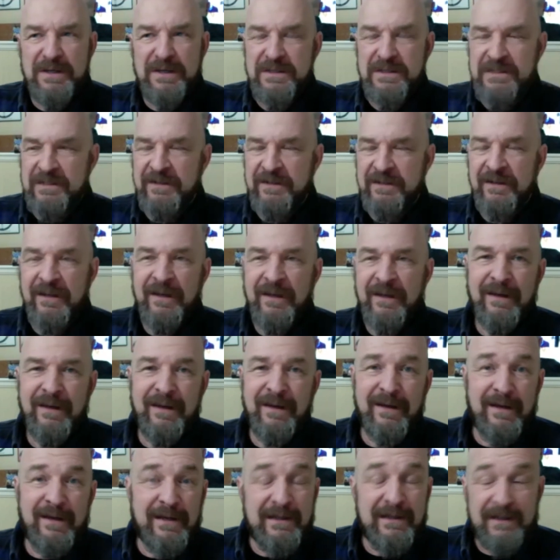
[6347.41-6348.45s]
and
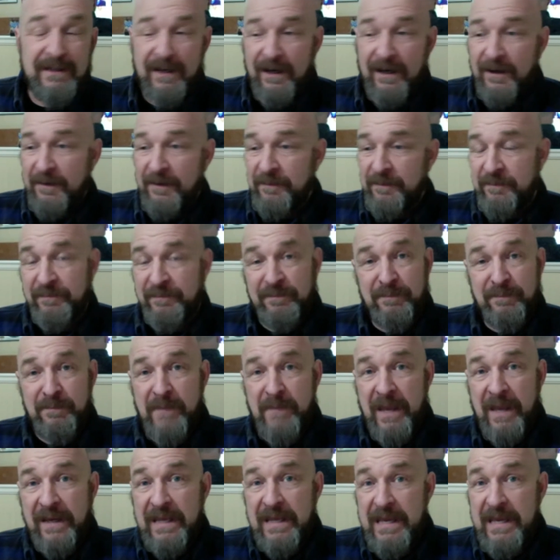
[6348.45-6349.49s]

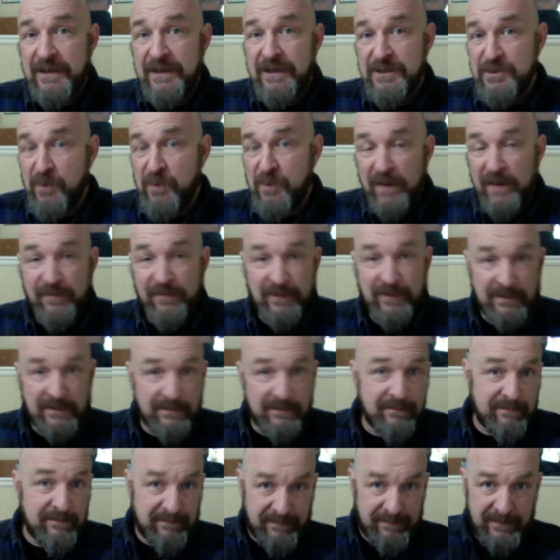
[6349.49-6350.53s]
met he and his wife at
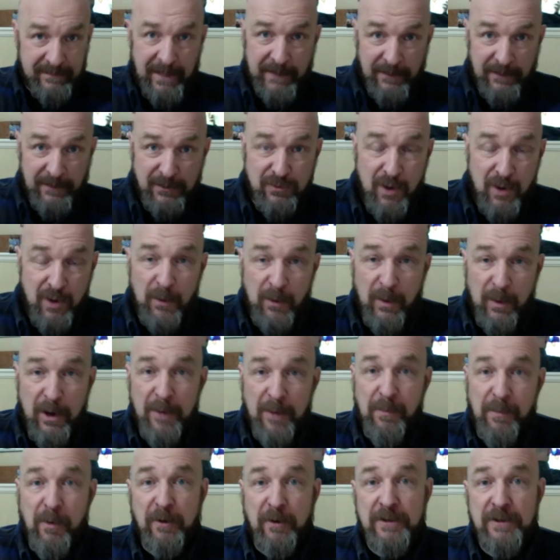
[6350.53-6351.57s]
the Toronto
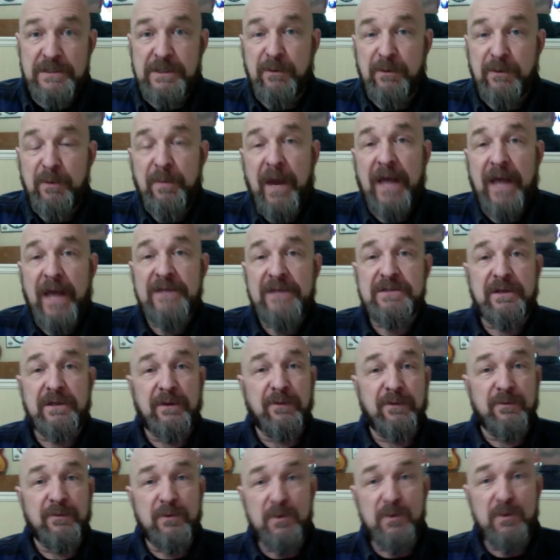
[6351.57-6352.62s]
airport as they were passing
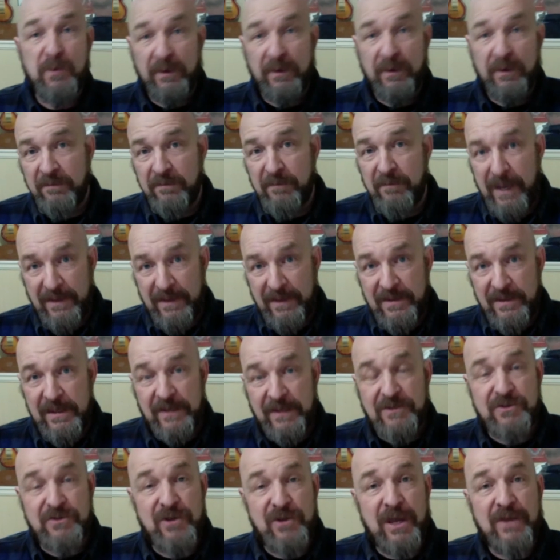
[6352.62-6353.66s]
through, and made the
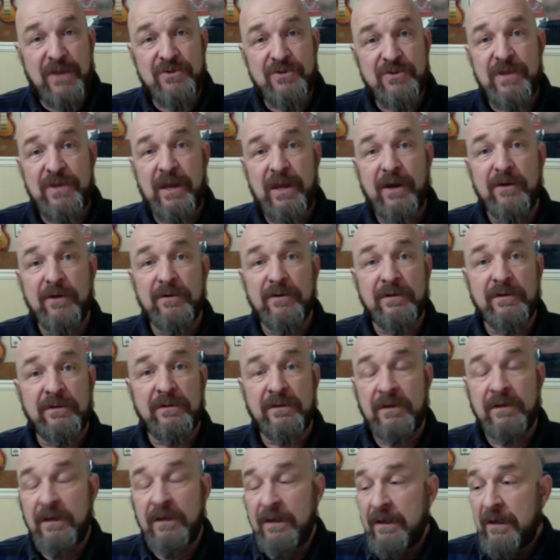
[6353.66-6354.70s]
exchange there. And
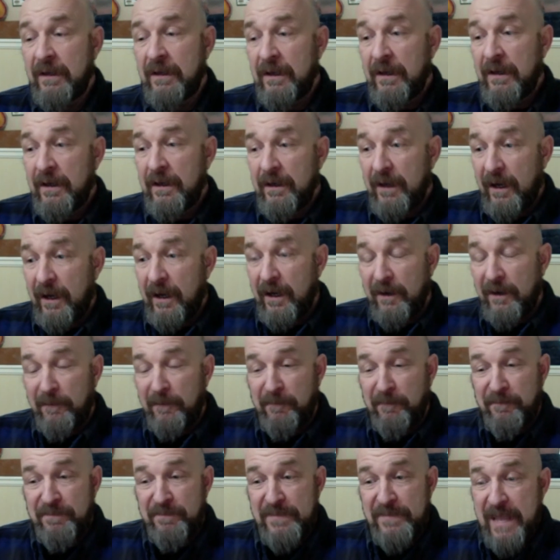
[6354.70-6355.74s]

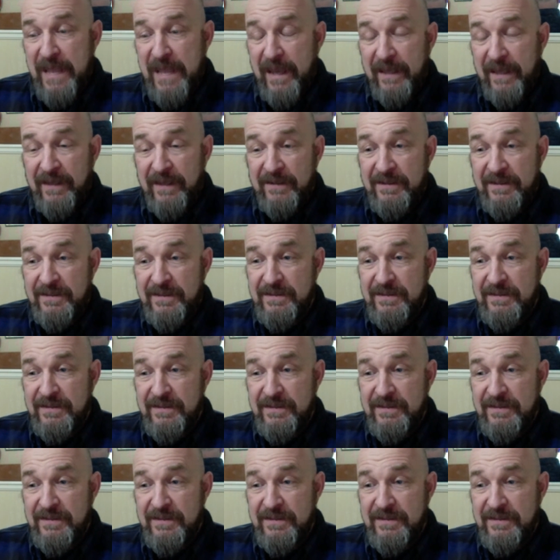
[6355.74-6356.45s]
it's